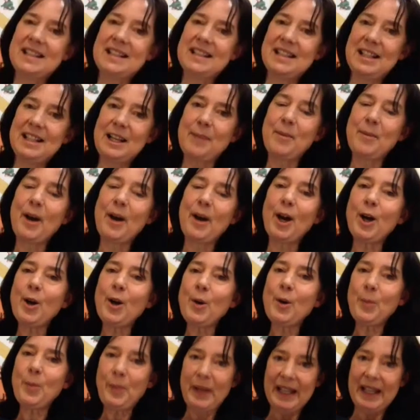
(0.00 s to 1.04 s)
and I'm
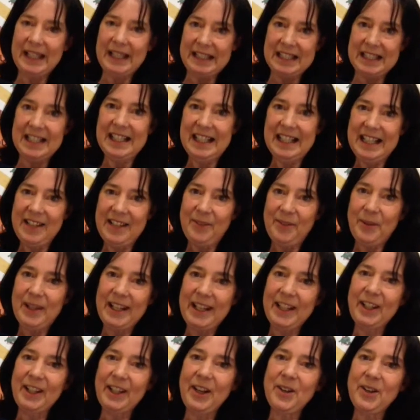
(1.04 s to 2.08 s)
hoping when
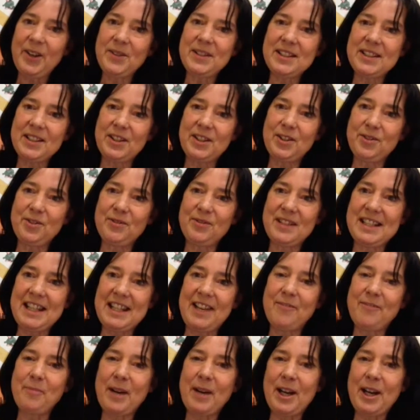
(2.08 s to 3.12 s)
I go to
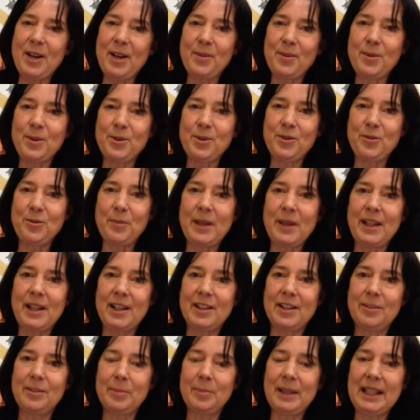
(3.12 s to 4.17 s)
receive my award for my
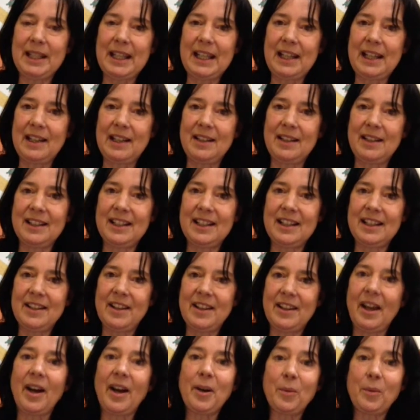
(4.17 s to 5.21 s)
OBE
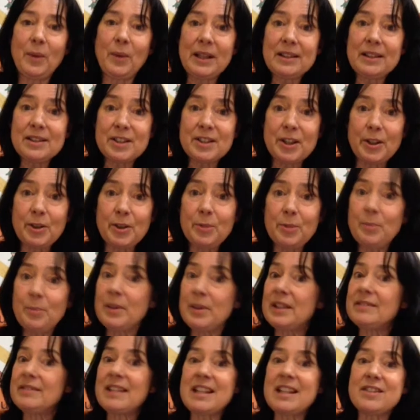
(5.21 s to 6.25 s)
that I will do,
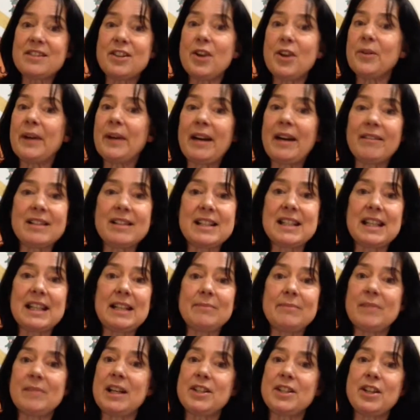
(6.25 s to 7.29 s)
but there's no
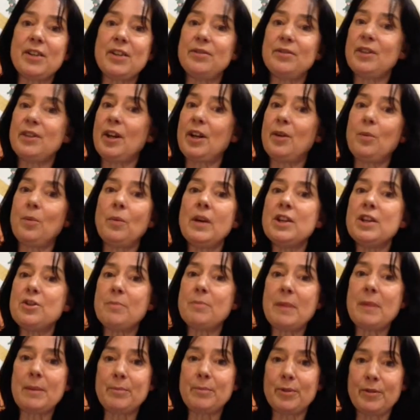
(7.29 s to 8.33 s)
guarantee. I don't know
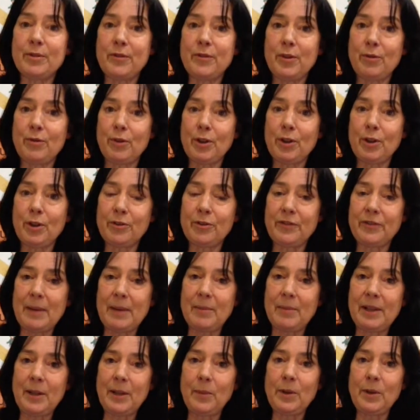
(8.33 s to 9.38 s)
which member of the royal
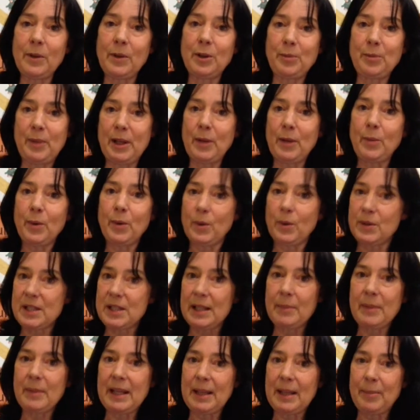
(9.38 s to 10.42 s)
family will be
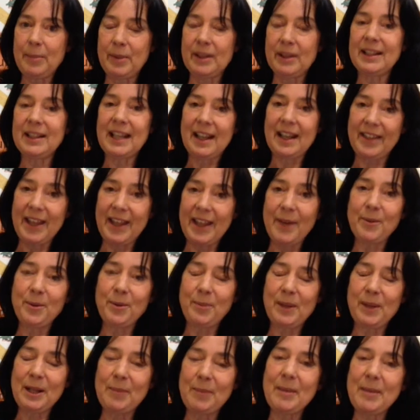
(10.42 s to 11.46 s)
awarding me, but yeah, that would
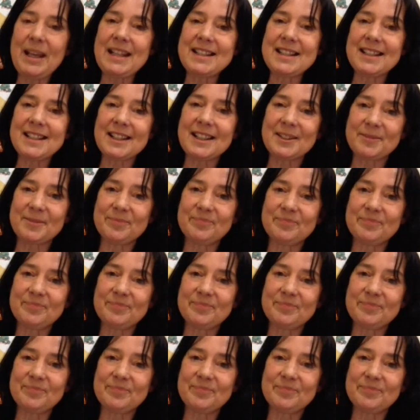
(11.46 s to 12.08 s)
be amazing.